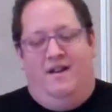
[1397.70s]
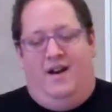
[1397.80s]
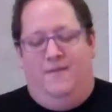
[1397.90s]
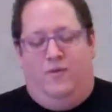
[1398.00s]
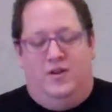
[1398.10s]

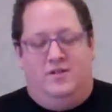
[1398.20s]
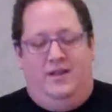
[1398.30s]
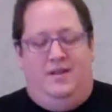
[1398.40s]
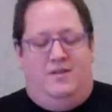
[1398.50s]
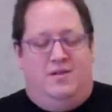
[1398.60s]

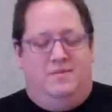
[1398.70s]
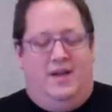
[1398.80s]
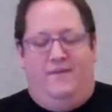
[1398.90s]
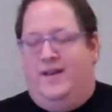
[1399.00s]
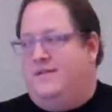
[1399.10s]
Unfortunately, the terms
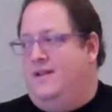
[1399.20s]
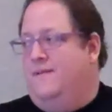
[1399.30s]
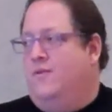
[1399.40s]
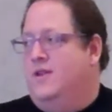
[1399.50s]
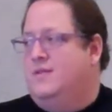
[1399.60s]
I invested in
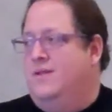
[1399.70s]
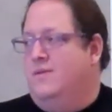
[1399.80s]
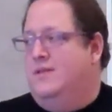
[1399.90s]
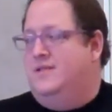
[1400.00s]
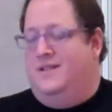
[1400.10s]
Foursquare
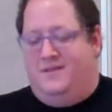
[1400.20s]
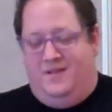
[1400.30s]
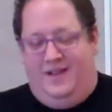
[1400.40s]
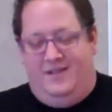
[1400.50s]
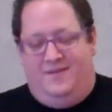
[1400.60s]
wasn't as
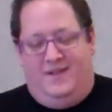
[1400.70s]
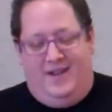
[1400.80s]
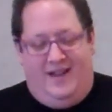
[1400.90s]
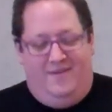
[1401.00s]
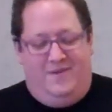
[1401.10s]
good as I
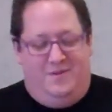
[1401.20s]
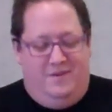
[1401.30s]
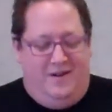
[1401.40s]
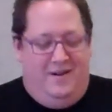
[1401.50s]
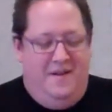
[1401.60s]
got it for
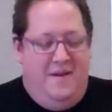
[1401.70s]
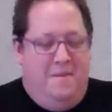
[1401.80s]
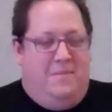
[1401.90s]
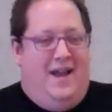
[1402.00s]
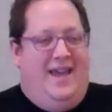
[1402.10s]
Twitter.
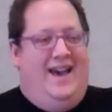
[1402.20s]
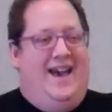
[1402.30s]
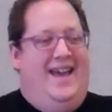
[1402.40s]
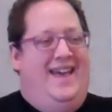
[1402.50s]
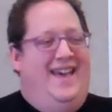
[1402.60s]
But
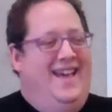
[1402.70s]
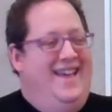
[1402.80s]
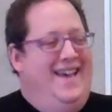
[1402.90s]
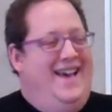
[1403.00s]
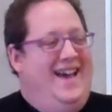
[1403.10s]

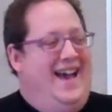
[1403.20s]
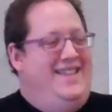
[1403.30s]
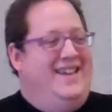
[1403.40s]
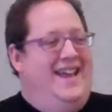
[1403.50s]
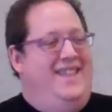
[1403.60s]
I
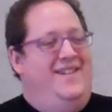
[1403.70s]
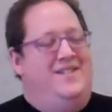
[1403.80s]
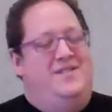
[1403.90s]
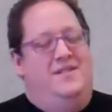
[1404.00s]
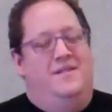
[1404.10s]
did get in there
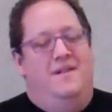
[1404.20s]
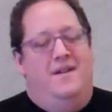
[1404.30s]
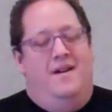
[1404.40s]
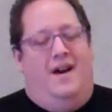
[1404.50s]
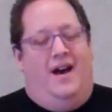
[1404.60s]
too.
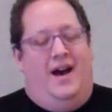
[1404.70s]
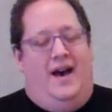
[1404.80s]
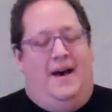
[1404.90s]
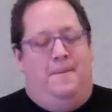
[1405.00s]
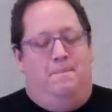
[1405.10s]

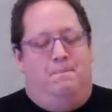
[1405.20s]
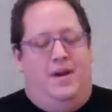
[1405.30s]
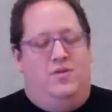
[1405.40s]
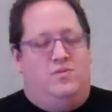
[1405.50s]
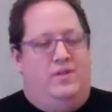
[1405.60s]
But
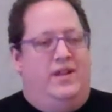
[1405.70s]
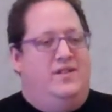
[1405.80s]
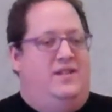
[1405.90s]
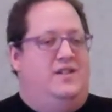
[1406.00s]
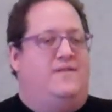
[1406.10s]
it was really
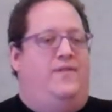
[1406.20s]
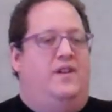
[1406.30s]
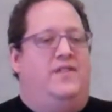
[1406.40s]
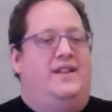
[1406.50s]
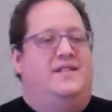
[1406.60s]
because you just
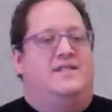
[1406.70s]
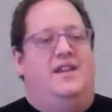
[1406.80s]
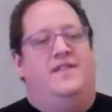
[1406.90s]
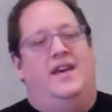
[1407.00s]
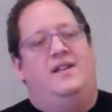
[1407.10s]
feel things and
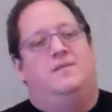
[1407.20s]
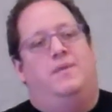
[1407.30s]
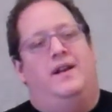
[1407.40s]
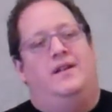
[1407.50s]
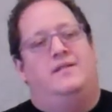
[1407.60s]
see things,
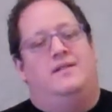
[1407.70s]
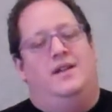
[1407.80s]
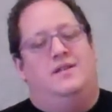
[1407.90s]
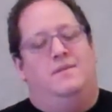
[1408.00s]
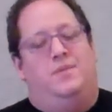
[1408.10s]
but it's
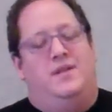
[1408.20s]
a